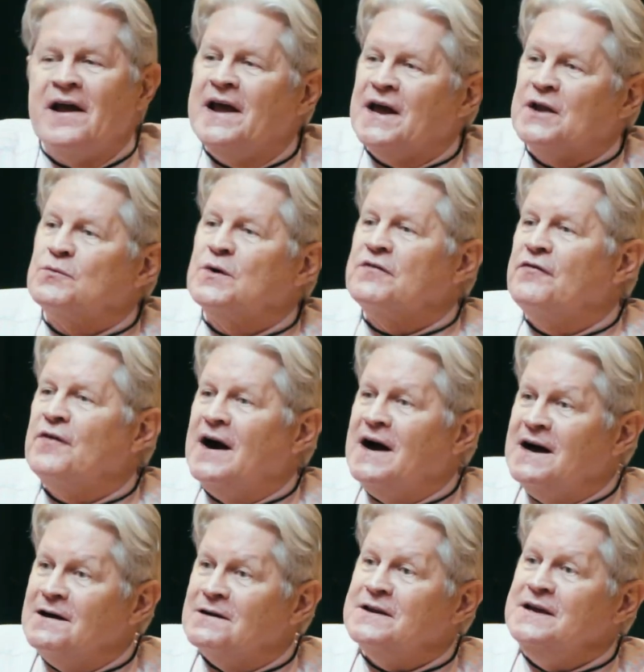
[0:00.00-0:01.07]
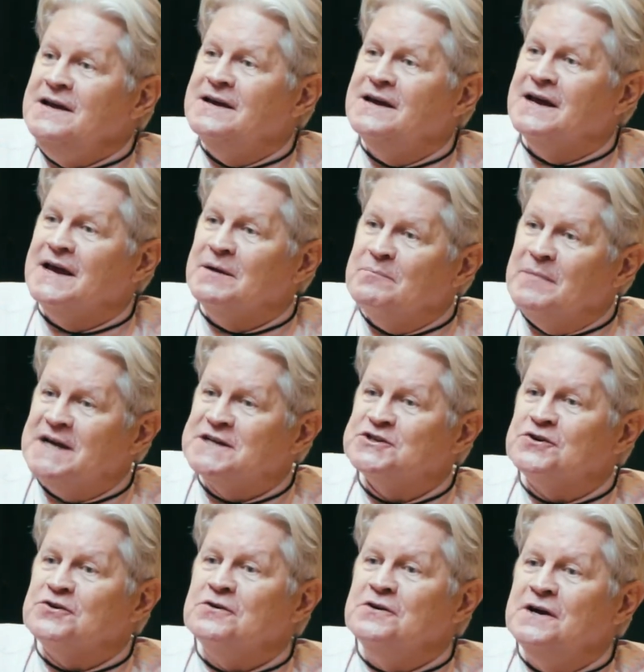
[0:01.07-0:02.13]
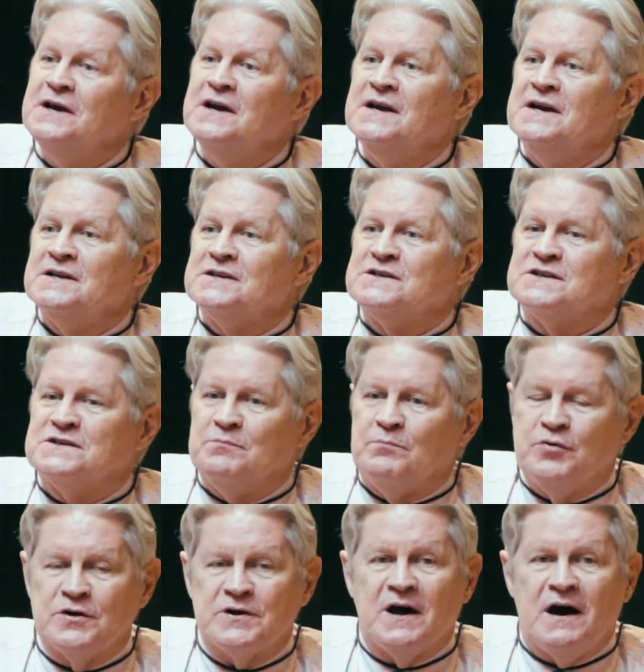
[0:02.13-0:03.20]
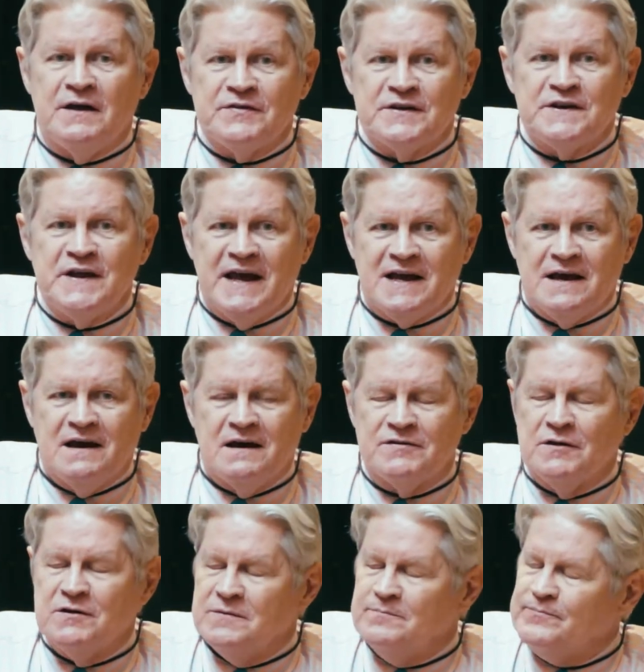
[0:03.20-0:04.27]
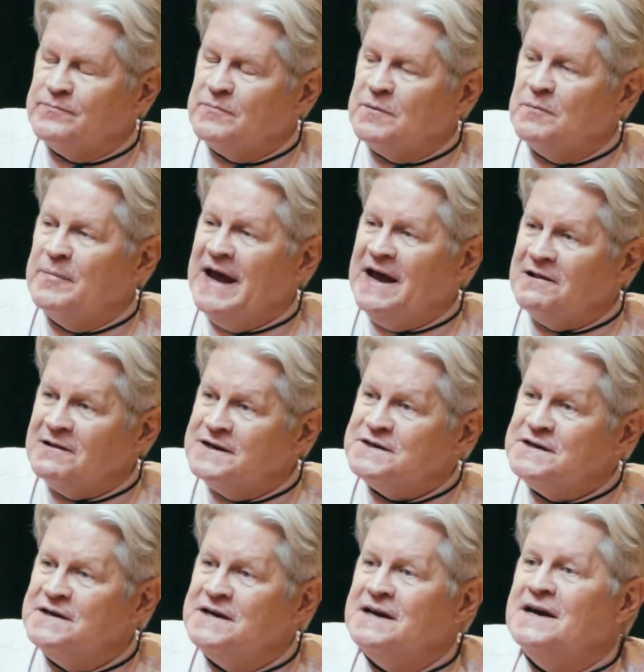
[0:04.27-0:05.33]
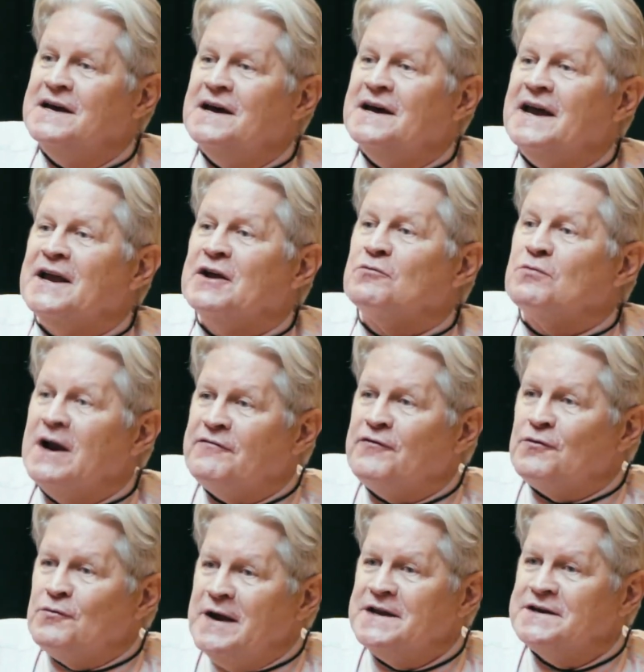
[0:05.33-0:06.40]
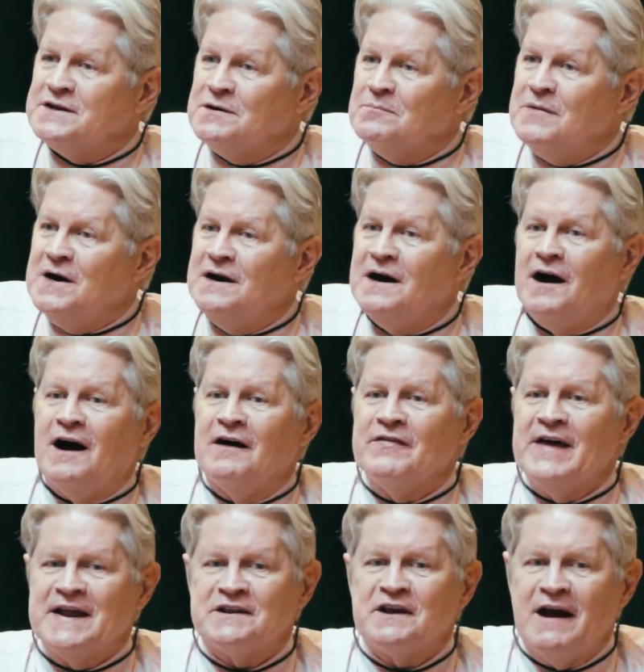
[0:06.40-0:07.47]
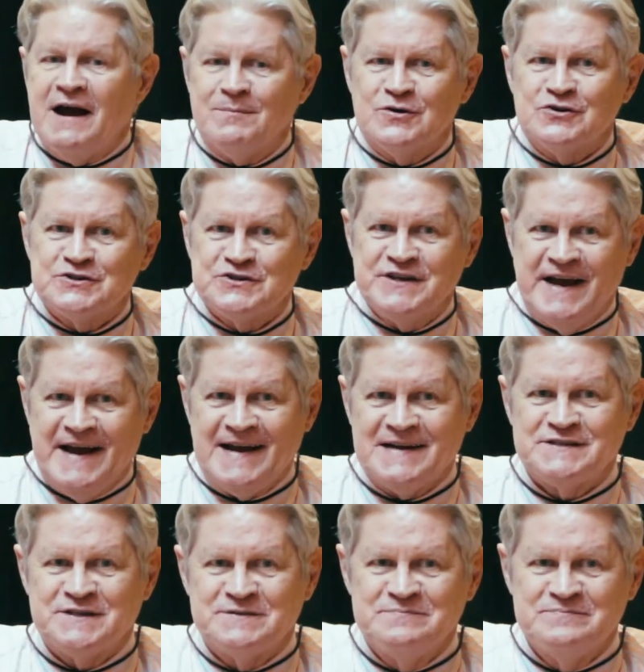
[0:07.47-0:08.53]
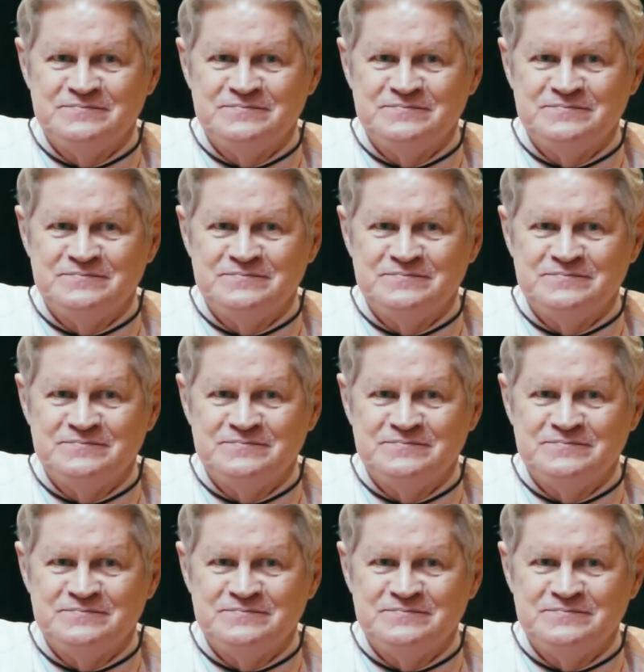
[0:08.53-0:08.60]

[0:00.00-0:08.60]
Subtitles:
and we filed a measure to put on the ballot a referendum on that commerce tax.